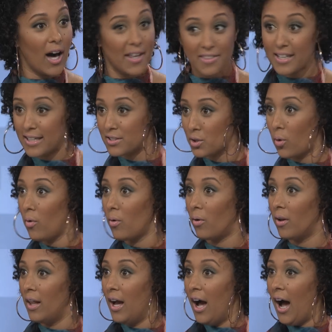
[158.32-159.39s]
I think it's cool.
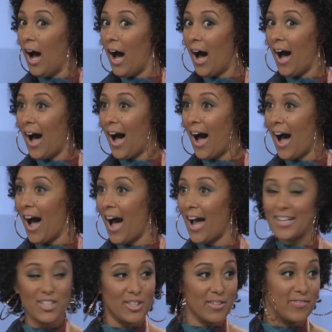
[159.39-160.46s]
I
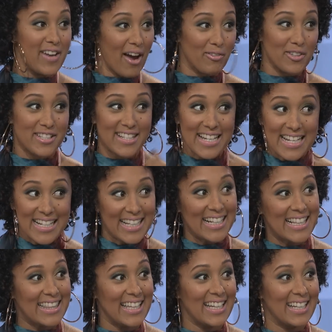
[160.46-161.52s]
just have never seen
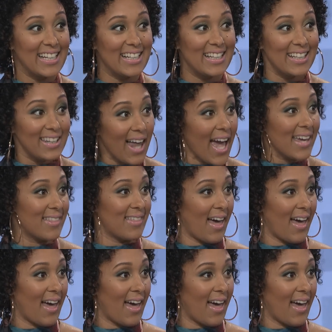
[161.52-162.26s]
anything like